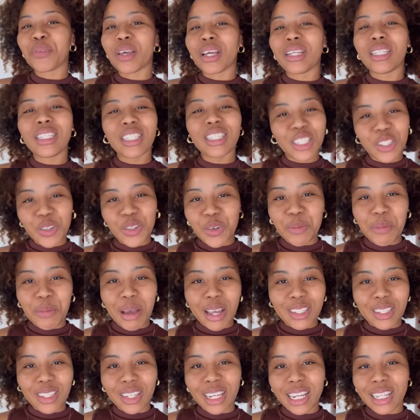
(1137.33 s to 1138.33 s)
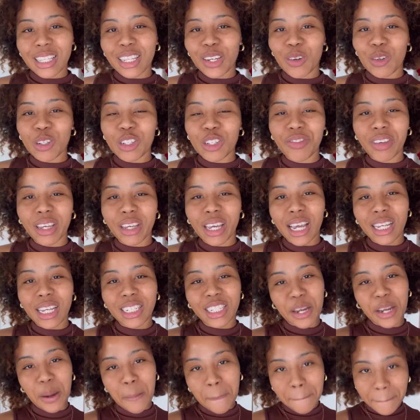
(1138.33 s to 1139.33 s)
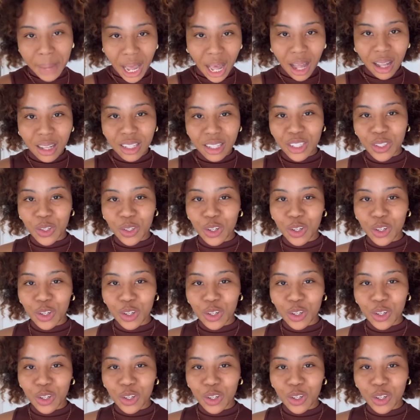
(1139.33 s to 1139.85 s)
just a reminder click the notification bell so